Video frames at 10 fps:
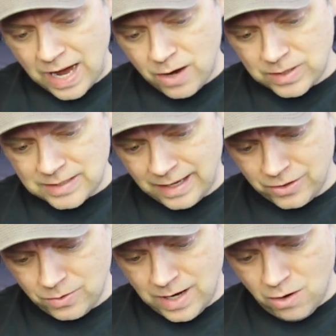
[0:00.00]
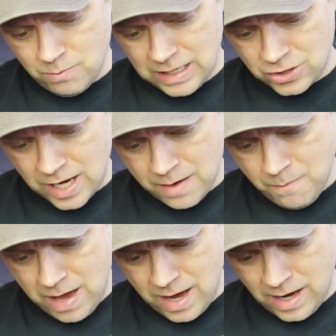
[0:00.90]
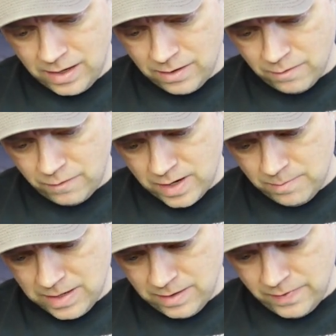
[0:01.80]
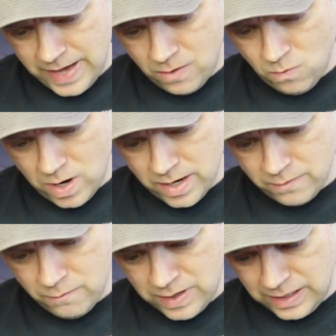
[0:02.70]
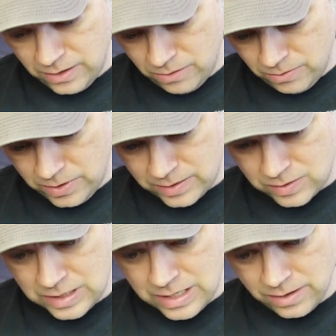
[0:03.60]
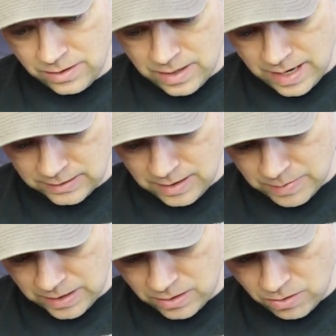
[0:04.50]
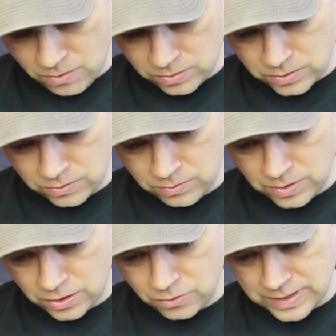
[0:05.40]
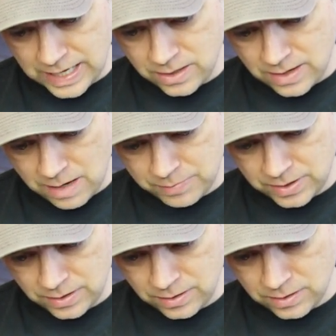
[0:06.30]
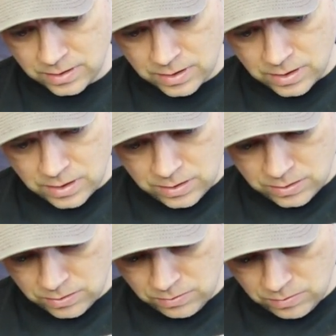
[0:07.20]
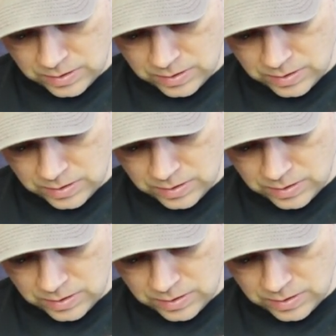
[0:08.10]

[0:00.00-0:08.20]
I would tell you how much I made from that one video this year. And let me go to the creator app here to